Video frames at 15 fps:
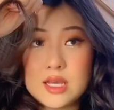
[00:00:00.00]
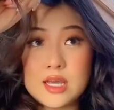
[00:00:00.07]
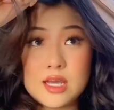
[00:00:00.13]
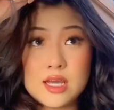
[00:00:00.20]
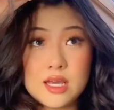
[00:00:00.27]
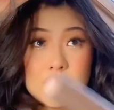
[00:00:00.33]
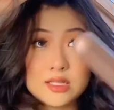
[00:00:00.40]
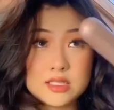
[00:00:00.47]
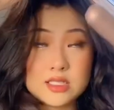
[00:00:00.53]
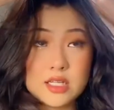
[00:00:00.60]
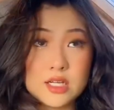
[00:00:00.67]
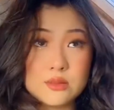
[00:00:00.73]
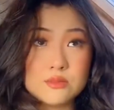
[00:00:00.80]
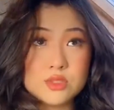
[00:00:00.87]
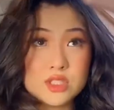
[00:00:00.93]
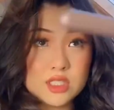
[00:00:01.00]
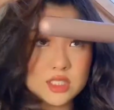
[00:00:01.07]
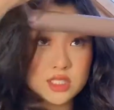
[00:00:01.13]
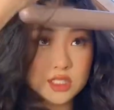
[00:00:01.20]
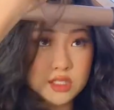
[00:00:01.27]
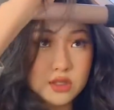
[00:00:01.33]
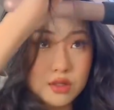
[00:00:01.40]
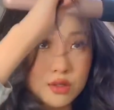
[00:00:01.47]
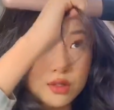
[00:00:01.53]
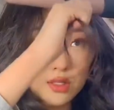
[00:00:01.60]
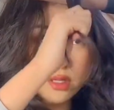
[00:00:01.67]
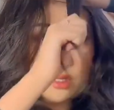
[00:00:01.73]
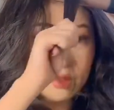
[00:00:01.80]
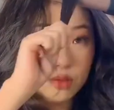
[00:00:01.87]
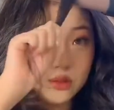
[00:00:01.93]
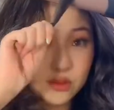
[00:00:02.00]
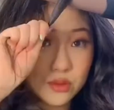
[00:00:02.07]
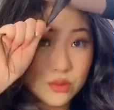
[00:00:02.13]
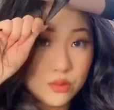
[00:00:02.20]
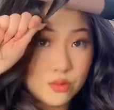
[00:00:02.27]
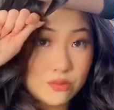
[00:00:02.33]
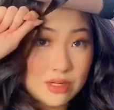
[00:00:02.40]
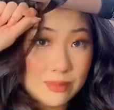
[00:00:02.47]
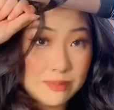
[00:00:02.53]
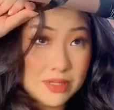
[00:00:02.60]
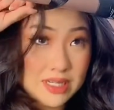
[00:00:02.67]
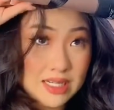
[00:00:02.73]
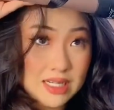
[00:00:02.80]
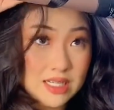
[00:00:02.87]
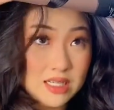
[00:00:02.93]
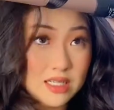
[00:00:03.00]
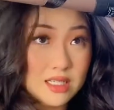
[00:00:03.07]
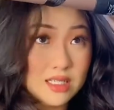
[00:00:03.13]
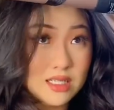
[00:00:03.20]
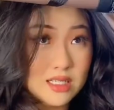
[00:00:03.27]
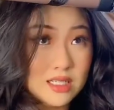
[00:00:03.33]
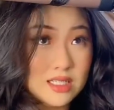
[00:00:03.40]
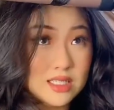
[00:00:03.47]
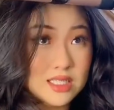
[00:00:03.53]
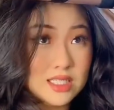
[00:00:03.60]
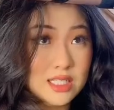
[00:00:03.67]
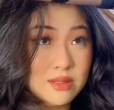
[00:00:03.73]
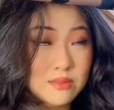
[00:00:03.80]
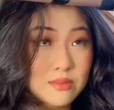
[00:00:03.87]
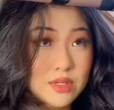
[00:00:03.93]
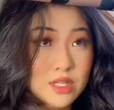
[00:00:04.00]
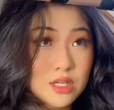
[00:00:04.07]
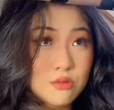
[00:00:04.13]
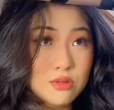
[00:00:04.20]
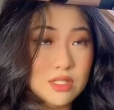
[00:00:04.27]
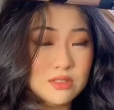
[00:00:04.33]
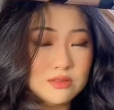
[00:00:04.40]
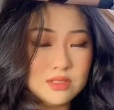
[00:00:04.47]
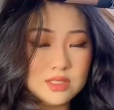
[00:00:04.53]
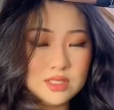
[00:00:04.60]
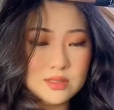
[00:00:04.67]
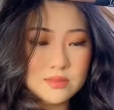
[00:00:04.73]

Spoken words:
and I'm just wrapping them around.